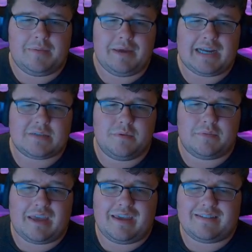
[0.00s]
a maximum
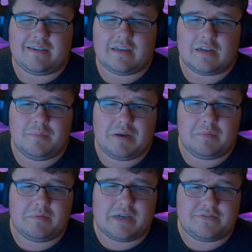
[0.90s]
of 18 and a
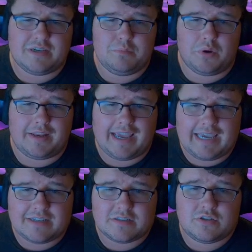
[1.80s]
minimum of 10.8